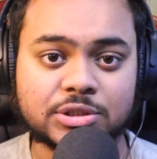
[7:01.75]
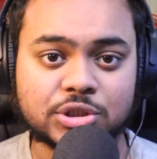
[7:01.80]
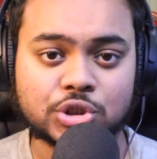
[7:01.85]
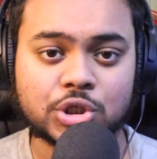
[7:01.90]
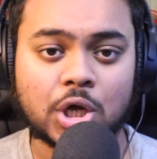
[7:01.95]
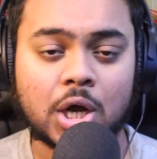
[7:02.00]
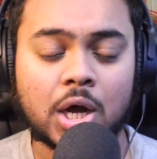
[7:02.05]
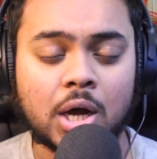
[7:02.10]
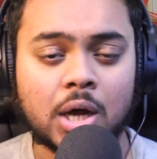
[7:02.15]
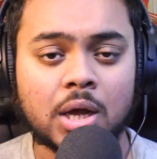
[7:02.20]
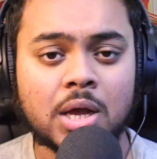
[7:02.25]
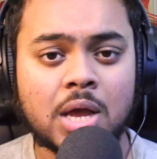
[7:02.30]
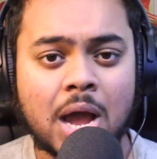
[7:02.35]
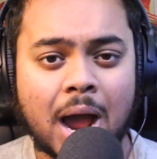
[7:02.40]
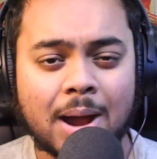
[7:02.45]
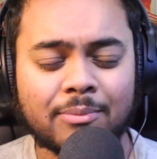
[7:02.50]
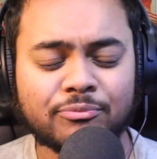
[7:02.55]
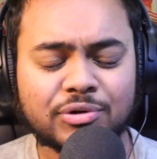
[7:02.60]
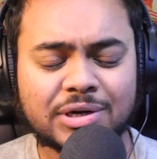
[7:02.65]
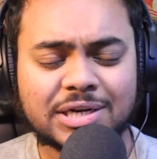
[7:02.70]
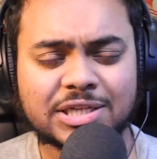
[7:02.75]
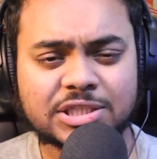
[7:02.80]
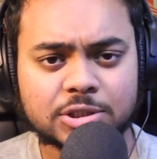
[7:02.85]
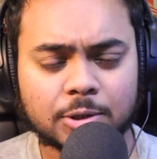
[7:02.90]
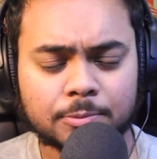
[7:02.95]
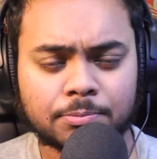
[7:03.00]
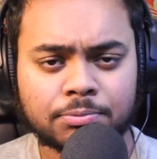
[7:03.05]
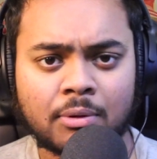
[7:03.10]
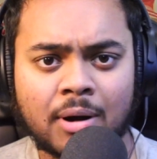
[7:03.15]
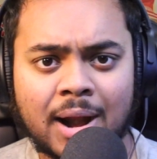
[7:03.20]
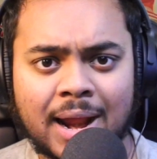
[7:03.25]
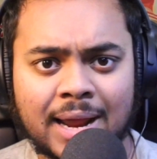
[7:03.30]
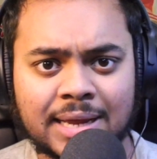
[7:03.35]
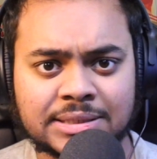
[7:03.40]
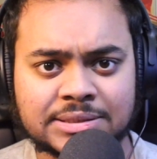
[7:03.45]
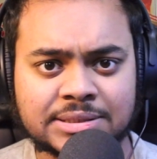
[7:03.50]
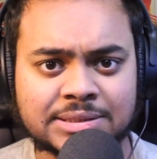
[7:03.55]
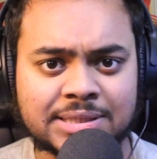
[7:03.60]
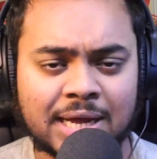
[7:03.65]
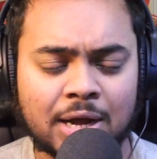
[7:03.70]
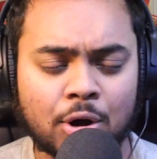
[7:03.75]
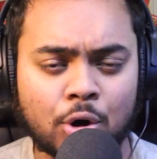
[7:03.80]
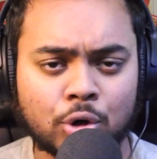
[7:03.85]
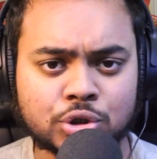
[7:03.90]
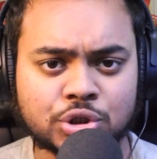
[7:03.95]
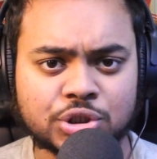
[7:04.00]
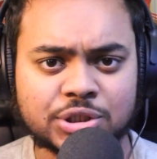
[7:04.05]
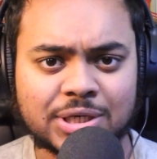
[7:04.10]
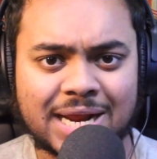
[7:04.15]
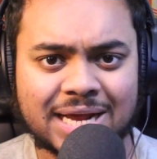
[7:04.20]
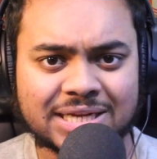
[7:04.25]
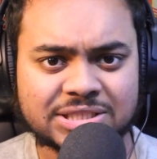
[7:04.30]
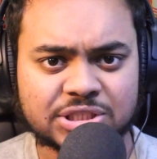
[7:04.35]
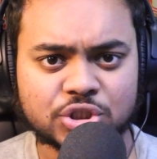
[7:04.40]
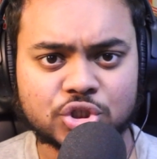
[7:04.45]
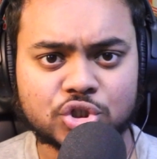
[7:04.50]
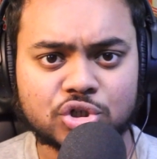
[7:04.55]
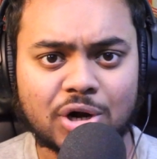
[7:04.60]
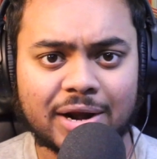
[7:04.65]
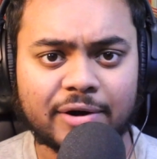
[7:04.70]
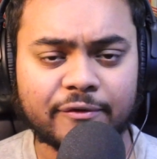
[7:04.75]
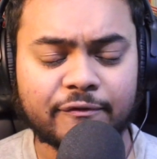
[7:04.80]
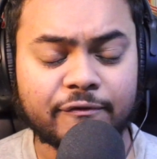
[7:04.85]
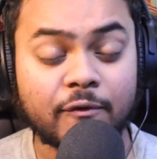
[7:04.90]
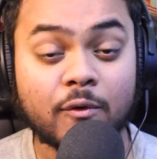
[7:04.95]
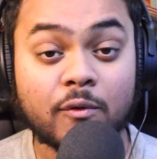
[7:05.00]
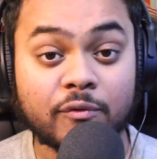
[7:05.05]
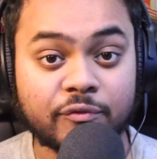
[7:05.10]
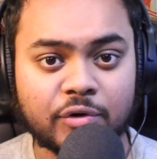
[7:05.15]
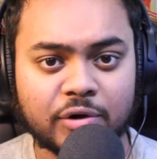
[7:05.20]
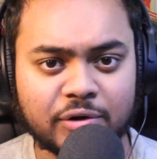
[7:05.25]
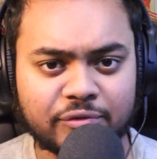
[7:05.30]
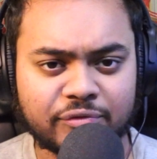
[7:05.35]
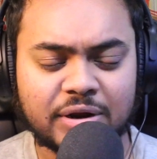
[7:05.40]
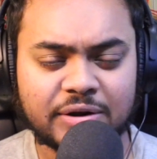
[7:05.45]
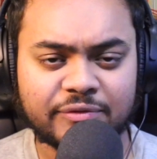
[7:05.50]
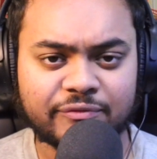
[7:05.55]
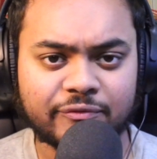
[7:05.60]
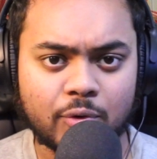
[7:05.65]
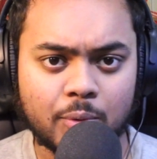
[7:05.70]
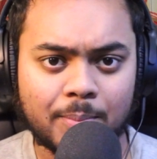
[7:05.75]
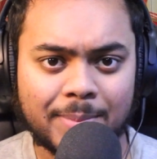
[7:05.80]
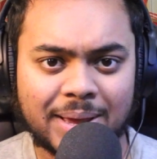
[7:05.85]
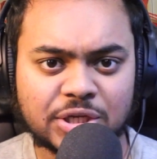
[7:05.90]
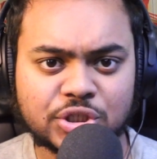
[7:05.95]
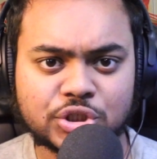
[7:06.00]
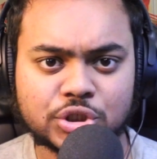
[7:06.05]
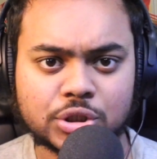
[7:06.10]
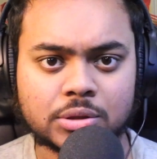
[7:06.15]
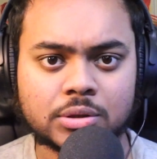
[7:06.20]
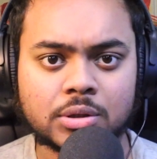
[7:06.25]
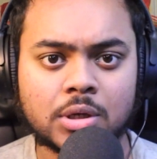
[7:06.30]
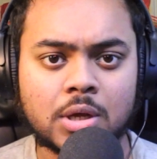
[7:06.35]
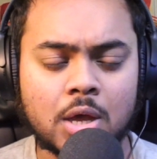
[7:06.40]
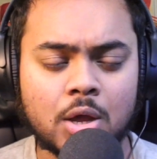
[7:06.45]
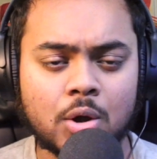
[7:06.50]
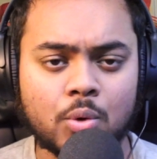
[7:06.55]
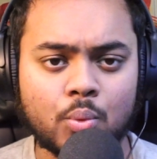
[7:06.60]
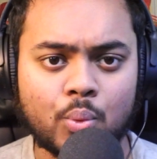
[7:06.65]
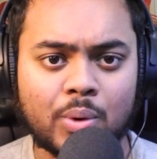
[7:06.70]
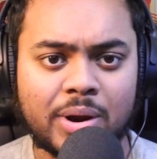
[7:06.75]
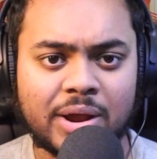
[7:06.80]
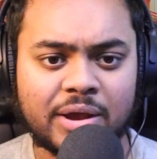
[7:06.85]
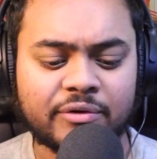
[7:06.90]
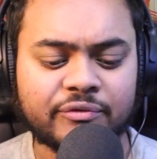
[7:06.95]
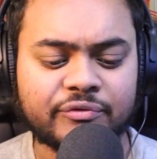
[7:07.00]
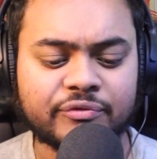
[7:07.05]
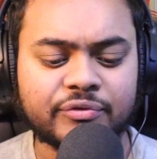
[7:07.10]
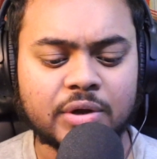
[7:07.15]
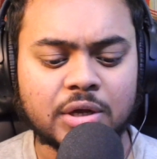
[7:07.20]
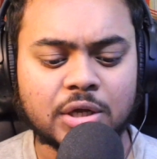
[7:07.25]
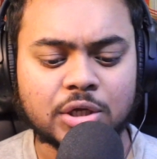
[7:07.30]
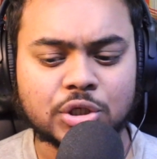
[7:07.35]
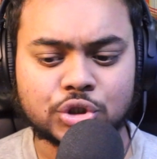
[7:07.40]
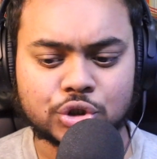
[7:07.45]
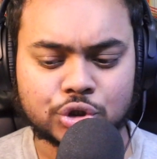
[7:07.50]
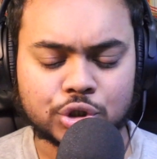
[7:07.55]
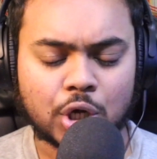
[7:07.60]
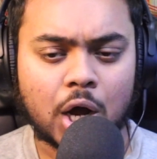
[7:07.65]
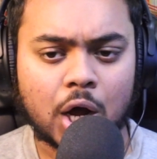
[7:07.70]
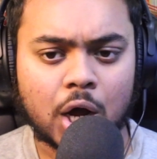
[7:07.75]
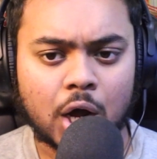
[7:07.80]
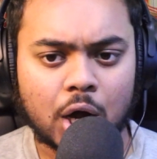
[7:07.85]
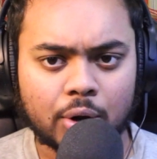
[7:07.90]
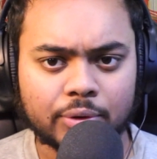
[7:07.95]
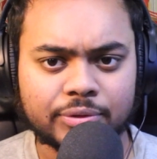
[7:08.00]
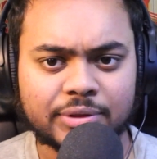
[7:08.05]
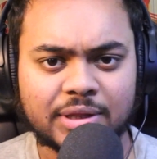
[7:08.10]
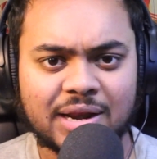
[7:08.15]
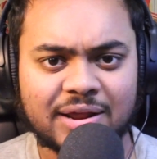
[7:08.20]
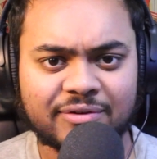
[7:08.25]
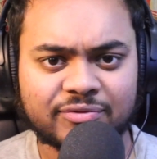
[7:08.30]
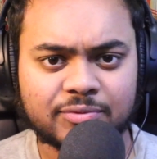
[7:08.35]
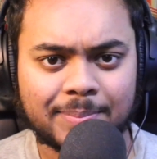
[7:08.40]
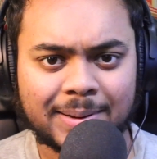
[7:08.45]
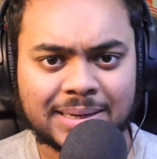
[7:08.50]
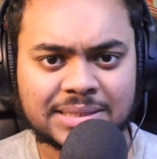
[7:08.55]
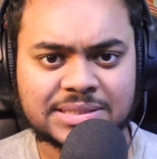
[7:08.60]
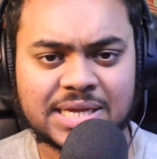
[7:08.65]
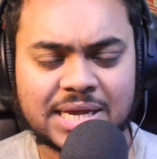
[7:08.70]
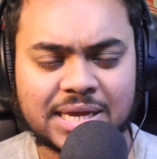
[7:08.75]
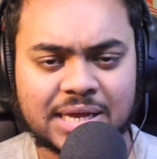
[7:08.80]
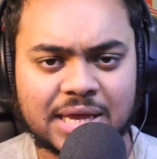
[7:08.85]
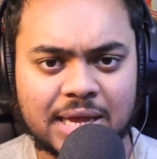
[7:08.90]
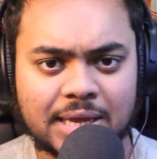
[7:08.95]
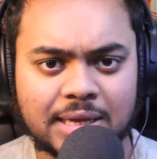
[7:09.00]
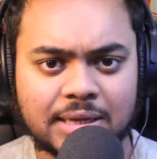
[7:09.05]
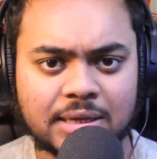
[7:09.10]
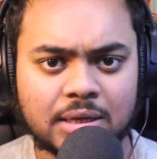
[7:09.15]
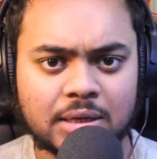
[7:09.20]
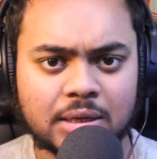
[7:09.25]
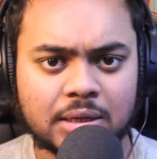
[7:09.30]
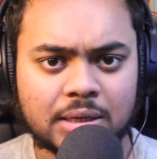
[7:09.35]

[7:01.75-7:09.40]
Zaha. I'm really surprised that Hodgson hasn't tried a 4-3-3 formation with Zaha on the left, Benteke